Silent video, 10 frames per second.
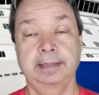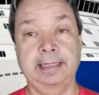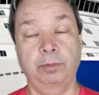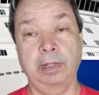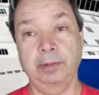
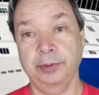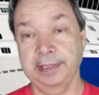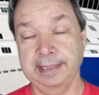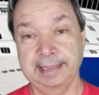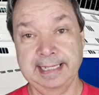Now, while
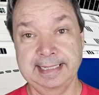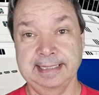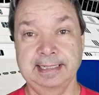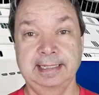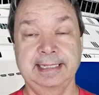we're in
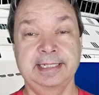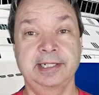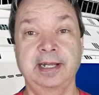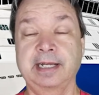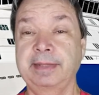Alaska, let's
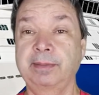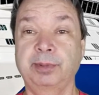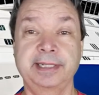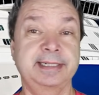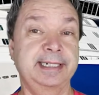talk about
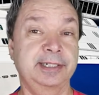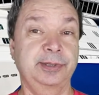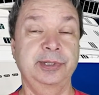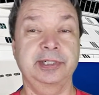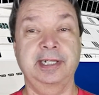Princess
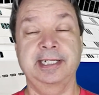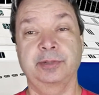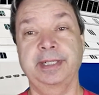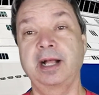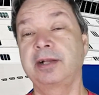Cruise
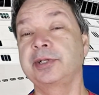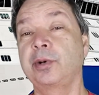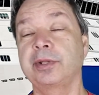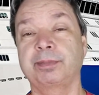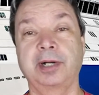Lines. We all
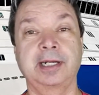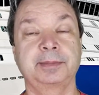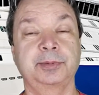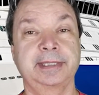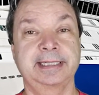know the
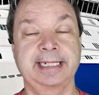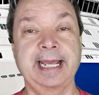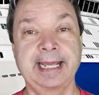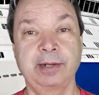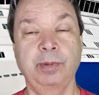problems with
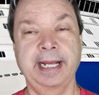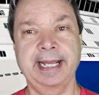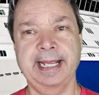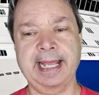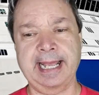
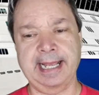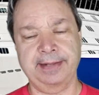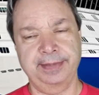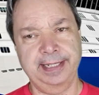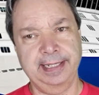Skagway
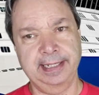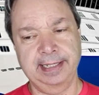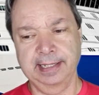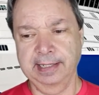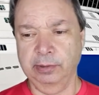and
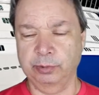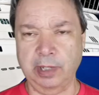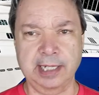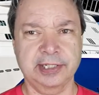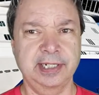the
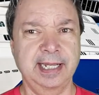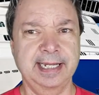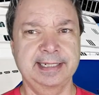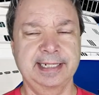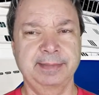rock
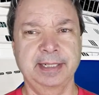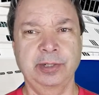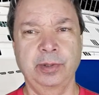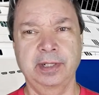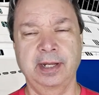slides that have been
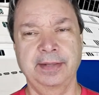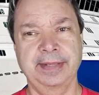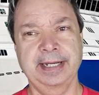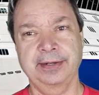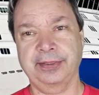going
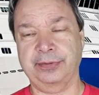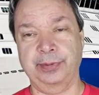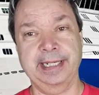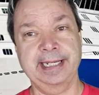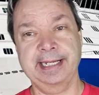on there,
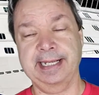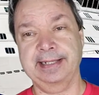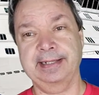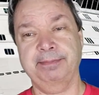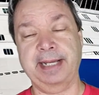3
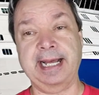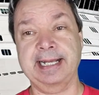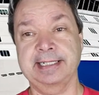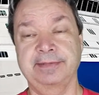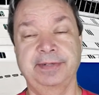in the
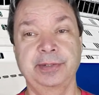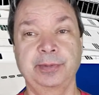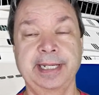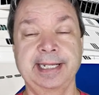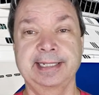past few
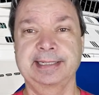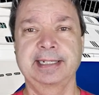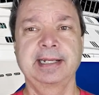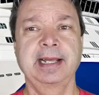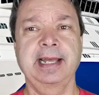
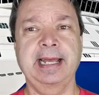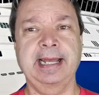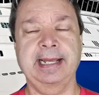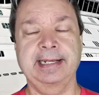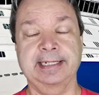weeks,
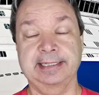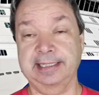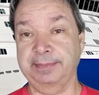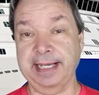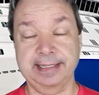and it's
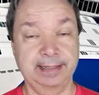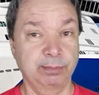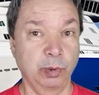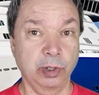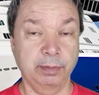suspected
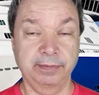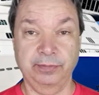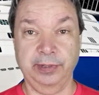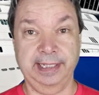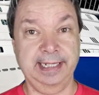more
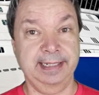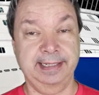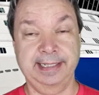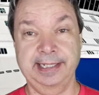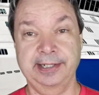before the end of
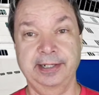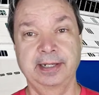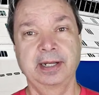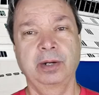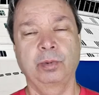the year.
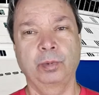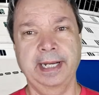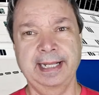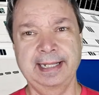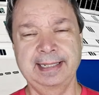
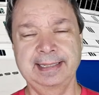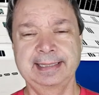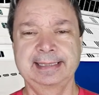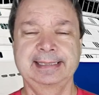Well,